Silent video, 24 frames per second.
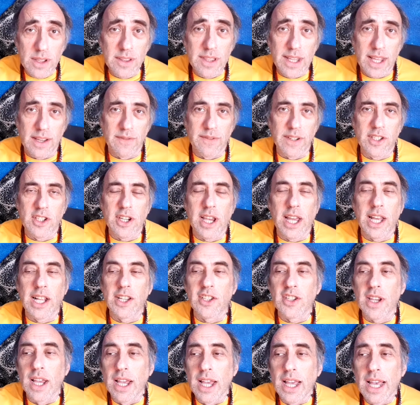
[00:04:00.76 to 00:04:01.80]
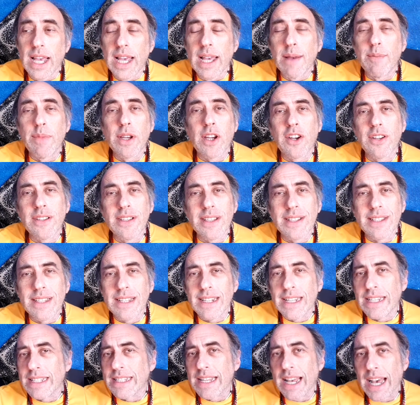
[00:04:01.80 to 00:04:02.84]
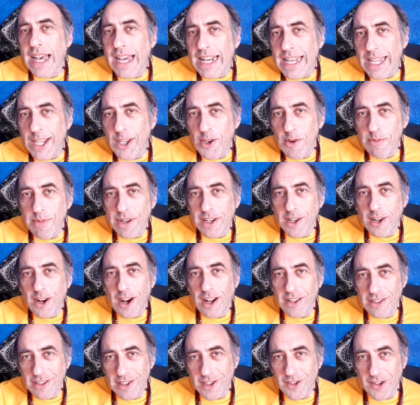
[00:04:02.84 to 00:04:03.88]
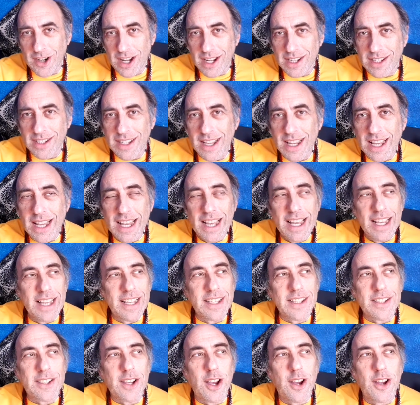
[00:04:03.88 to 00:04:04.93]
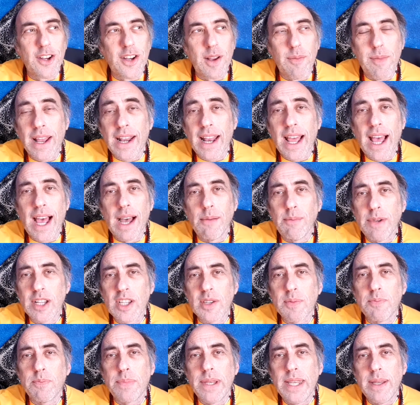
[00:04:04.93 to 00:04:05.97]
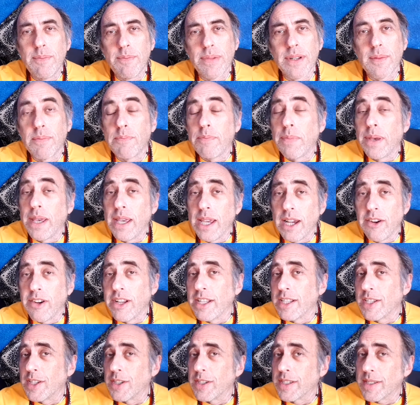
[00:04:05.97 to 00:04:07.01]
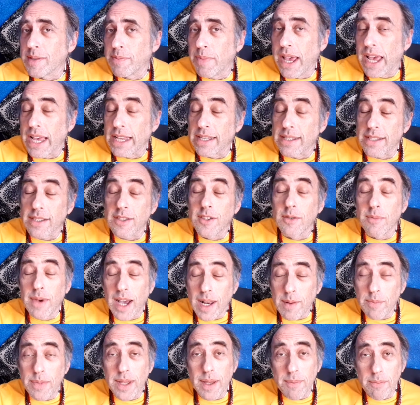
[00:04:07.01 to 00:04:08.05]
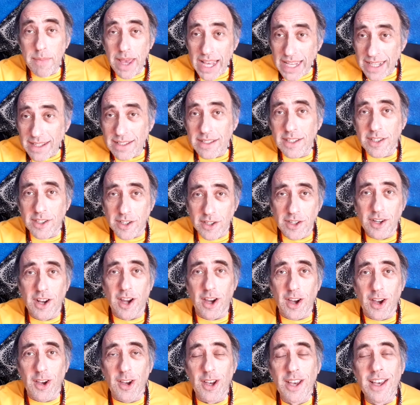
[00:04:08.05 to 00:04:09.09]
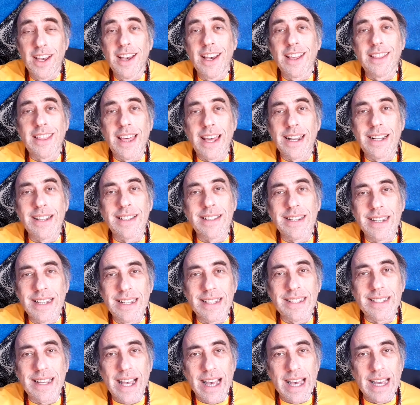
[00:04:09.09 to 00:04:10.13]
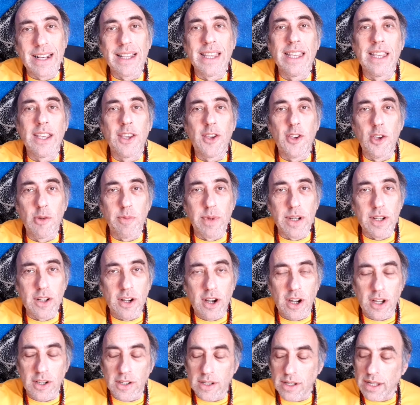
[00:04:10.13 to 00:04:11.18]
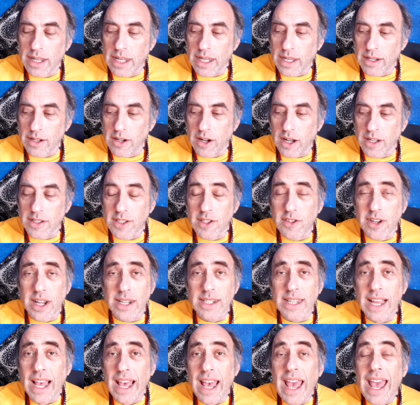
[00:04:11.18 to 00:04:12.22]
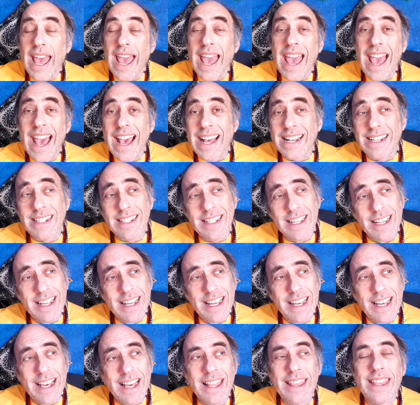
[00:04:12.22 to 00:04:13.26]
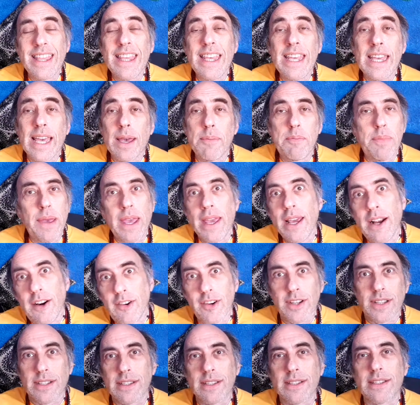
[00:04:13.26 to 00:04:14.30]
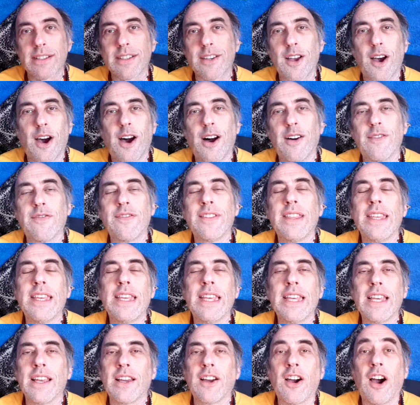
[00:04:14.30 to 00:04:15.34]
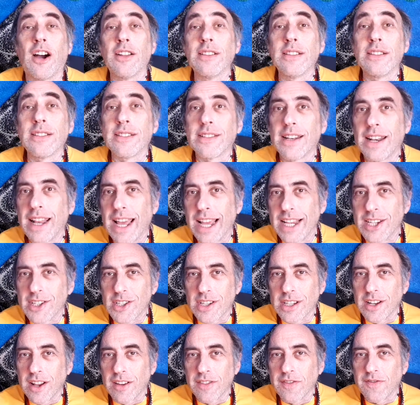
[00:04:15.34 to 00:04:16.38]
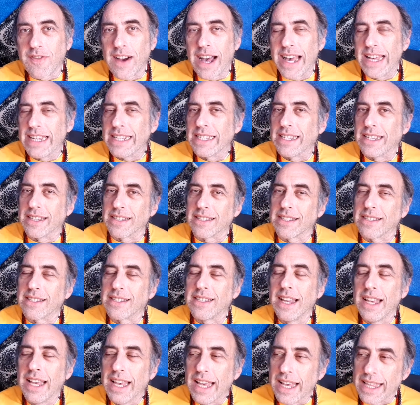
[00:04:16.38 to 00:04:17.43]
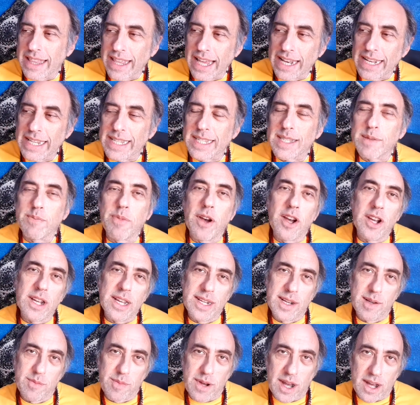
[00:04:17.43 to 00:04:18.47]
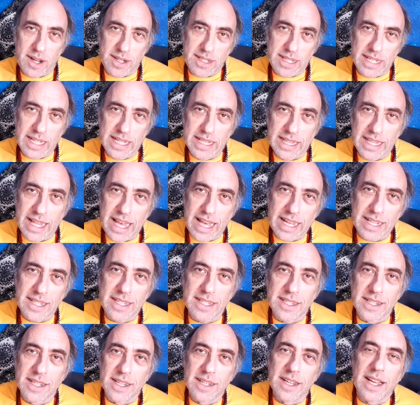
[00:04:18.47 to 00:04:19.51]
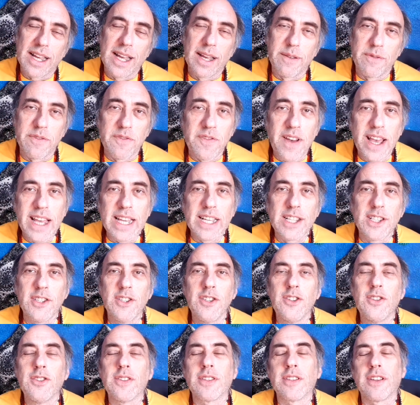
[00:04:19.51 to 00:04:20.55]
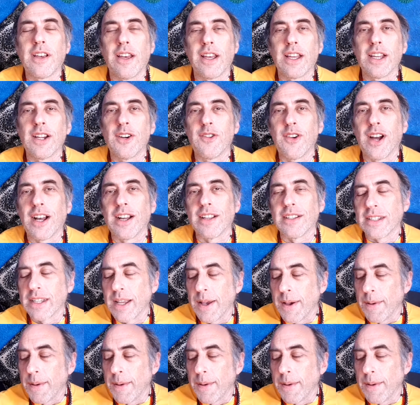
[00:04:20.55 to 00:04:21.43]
never change because it's an entirely human construct. So no matter how much people peer into space, you might be amazed to know that it's an entirely human construct. And the appearance of the constellation of Ophiuchus that is spoken about in that fake news going around